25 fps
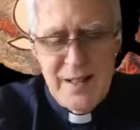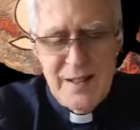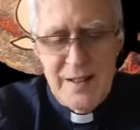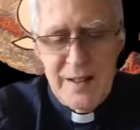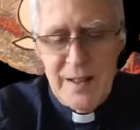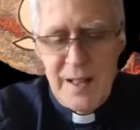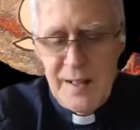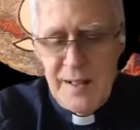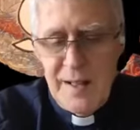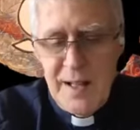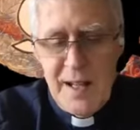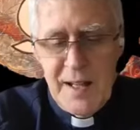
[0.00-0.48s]

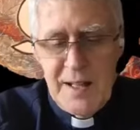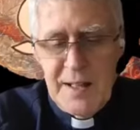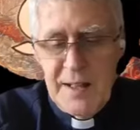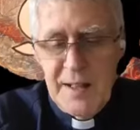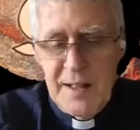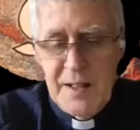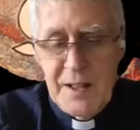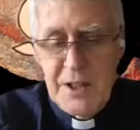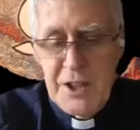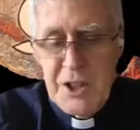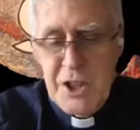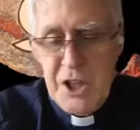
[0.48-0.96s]
It's
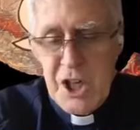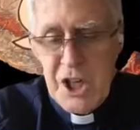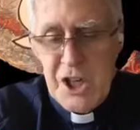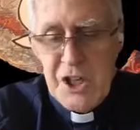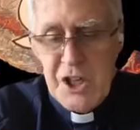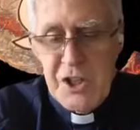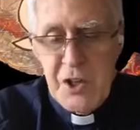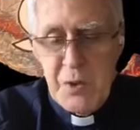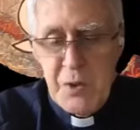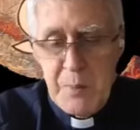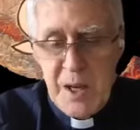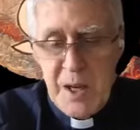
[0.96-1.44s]
unlikely to
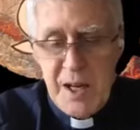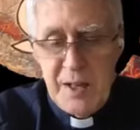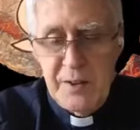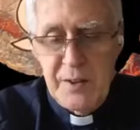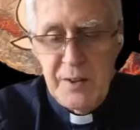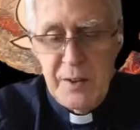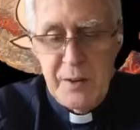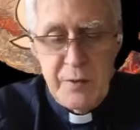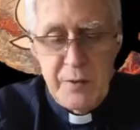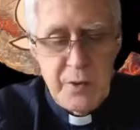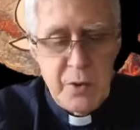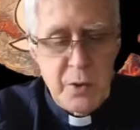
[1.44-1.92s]
change the
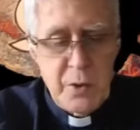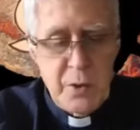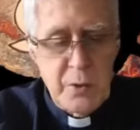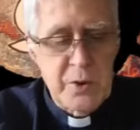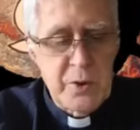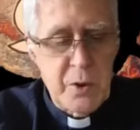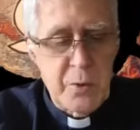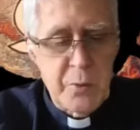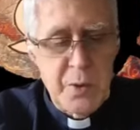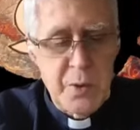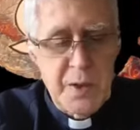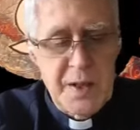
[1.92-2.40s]
minds of
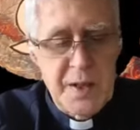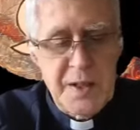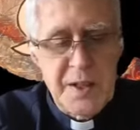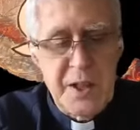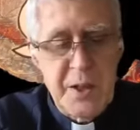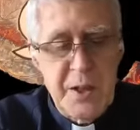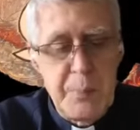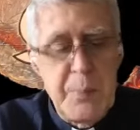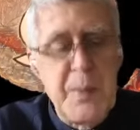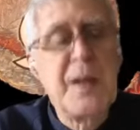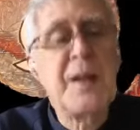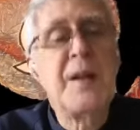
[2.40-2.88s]
those
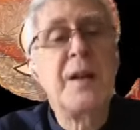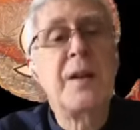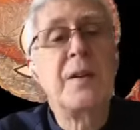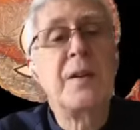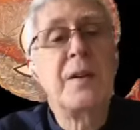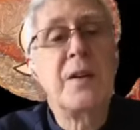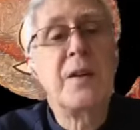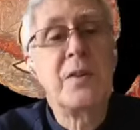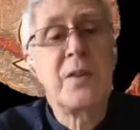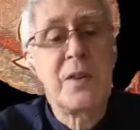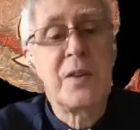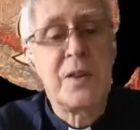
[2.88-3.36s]
already
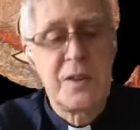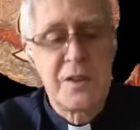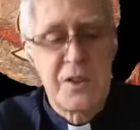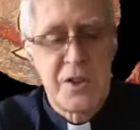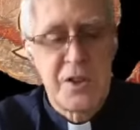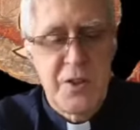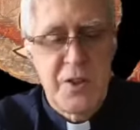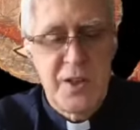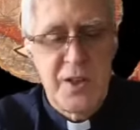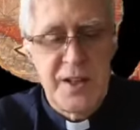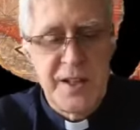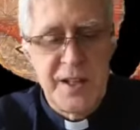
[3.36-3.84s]
committed to
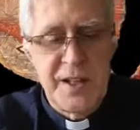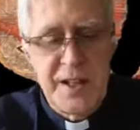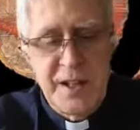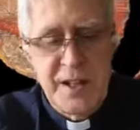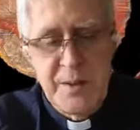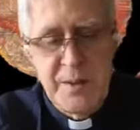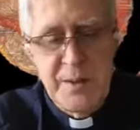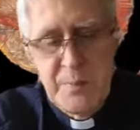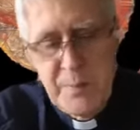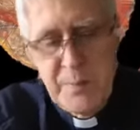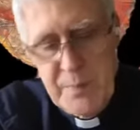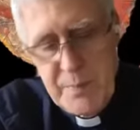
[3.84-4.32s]
such
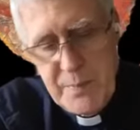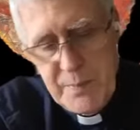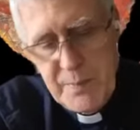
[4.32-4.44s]
thinking,